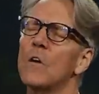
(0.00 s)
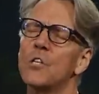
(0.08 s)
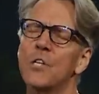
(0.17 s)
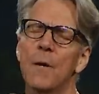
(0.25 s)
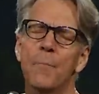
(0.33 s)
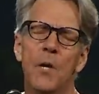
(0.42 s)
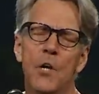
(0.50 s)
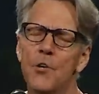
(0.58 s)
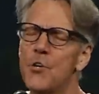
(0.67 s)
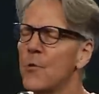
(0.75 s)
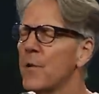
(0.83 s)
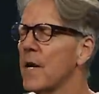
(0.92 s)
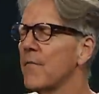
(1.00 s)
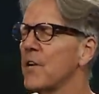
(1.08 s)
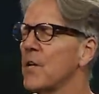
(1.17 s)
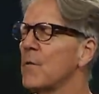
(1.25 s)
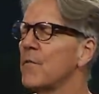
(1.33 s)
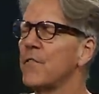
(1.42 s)
worship, do
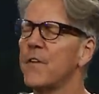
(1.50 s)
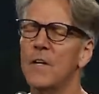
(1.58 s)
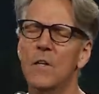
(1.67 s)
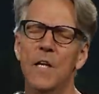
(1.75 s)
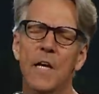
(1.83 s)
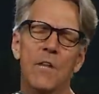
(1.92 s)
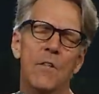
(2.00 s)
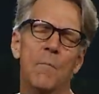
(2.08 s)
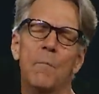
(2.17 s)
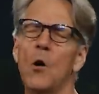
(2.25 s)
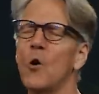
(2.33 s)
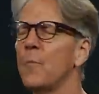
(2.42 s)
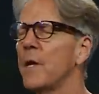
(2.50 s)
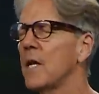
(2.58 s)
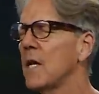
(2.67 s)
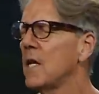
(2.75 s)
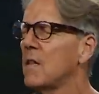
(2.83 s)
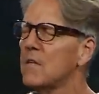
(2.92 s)
whatever you feel in the
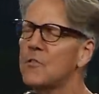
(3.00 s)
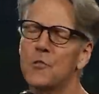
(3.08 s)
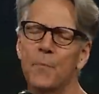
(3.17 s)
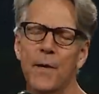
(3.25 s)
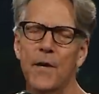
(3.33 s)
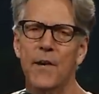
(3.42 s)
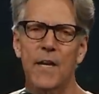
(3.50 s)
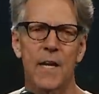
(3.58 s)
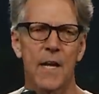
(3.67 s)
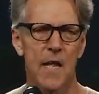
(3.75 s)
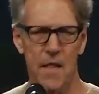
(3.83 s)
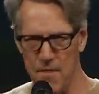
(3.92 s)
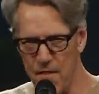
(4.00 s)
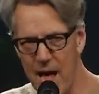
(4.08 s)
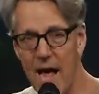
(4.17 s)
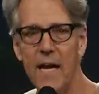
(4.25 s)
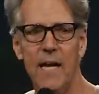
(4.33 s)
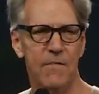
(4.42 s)
moment, in the Spirit,
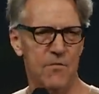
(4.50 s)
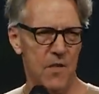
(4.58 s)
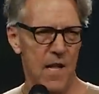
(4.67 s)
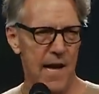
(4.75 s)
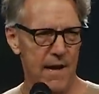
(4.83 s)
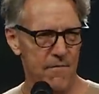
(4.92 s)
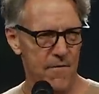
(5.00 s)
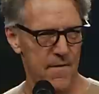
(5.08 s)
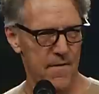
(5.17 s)
that gives life.